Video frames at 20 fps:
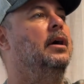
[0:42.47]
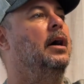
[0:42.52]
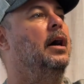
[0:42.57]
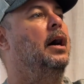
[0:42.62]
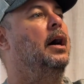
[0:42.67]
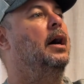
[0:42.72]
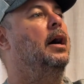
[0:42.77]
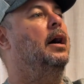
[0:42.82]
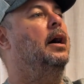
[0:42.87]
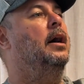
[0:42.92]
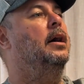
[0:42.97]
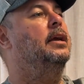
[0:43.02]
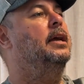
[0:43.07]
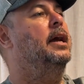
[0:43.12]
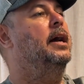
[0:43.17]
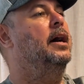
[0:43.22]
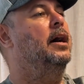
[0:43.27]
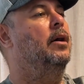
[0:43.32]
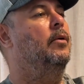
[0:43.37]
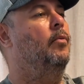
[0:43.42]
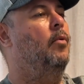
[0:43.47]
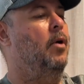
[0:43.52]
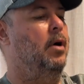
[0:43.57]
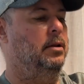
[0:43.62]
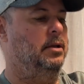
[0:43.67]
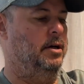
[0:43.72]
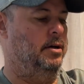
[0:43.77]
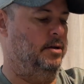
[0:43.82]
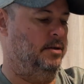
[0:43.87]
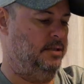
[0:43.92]
Yeah,
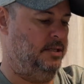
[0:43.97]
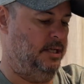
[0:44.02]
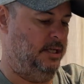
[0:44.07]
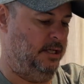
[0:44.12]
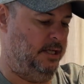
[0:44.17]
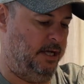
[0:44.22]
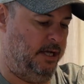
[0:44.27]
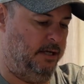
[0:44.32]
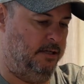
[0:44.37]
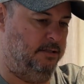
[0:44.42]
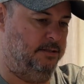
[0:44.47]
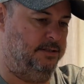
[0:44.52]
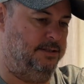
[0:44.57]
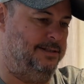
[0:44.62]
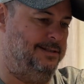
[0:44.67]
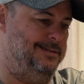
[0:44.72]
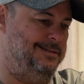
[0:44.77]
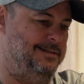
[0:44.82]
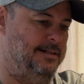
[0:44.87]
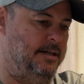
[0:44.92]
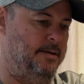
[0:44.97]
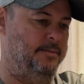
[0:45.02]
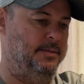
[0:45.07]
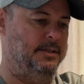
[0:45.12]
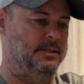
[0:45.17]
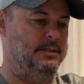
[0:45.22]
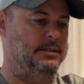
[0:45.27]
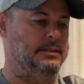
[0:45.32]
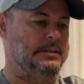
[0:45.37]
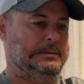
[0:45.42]
wall art decals. I'm
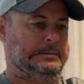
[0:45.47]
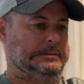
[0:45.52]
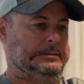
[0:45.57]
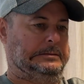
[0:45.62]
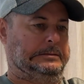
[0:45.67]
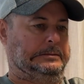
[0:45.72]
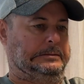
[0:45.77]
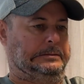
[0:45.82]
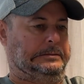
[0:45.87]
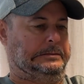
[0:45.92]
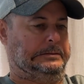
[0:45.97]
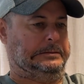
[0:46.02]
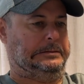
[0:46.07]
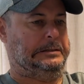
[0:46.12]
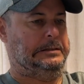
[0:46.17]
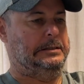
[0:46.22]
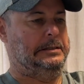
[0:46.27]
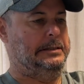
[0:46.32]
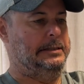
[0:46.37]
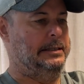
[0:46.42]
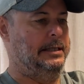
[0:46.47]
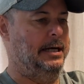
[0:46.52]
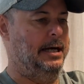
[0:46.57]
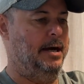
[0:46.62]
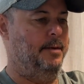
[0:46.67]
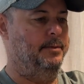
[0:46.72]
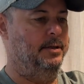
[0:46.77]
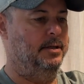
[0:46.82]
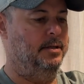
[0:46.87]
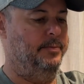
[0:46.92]

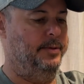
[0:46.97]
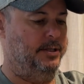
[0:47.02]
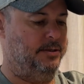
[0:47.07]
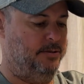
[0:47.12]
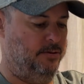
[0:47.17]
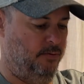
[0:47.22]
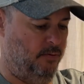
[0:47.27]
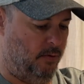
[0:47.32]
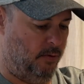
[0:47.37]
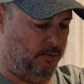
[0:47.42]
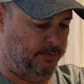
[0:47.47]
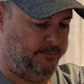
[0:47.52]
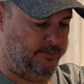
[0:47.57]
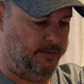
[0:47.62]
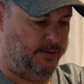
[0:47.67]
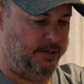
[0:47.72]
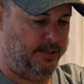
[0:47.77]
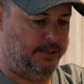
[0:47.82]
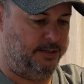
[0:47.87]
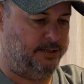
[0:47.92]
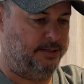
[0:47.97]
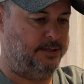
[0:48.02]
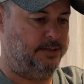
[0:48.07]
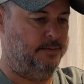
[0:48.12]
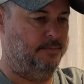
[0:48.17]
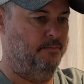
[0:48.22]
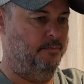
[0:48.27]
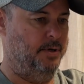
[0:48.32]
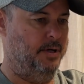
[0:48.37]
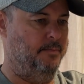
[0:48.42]
a little bit too old for this,
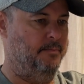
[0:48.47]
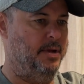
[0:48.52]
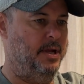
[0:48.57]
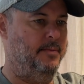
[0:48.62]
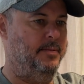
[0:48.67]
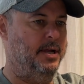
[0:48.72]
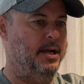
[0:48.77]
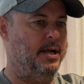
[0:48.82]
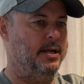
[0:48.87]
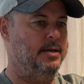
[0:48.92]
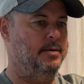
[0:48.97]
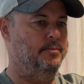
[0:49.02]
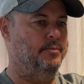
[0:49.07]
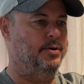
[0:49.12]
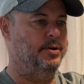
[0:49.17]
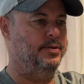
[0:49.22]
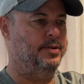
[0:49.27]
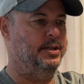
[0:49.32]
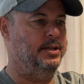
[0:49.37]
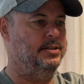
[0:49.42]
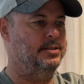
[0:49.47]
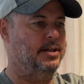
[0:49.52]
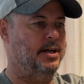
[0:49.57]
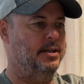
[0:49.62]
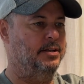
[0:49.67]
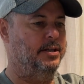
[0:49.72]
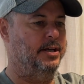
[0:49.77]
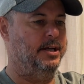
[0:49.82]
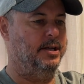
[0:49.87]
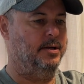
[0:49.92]
but maybe I can put these
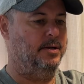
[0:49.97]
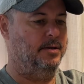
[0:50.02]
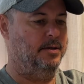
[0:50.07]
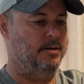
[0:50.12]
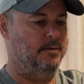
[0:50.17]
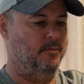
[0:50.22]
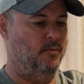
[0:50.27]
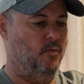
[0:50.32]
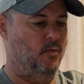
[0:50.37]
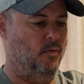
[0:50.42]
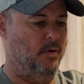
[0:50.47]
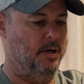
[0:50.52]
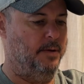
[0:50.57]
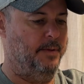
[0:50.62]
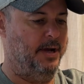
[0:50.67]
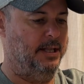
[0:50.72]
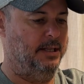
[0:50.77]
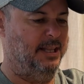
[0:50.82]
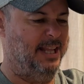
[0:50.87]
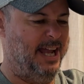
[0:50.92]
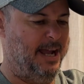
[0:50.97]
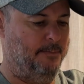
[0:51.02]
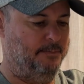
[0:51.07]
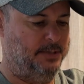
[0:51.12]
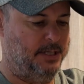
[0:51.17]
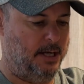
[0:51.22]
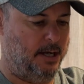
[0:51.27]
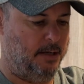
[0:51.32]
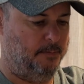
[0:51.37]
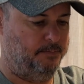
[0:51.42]
on like one of my
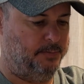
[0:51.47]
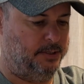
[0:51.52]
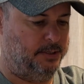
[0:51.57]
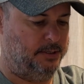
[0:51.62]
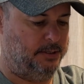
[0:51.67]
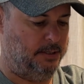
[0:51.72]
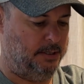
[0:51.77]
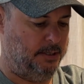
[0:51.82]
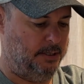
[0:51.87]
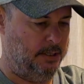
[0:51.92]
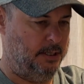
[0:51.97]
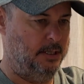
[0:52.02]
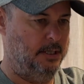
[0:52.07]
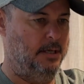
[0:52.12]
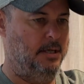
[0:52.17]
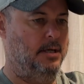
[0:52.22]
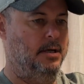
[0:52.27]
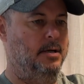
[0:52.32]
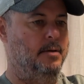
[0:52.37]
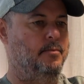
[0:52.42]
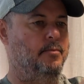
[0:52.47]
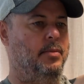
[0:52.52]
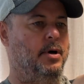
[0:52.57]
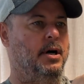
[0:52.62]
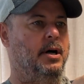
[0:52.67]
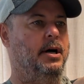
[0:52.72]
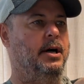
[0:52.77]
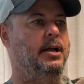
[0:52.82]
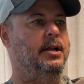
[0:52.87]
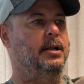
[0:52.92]
laptops.
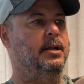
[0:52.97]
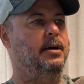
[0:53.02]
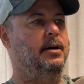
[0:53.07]
But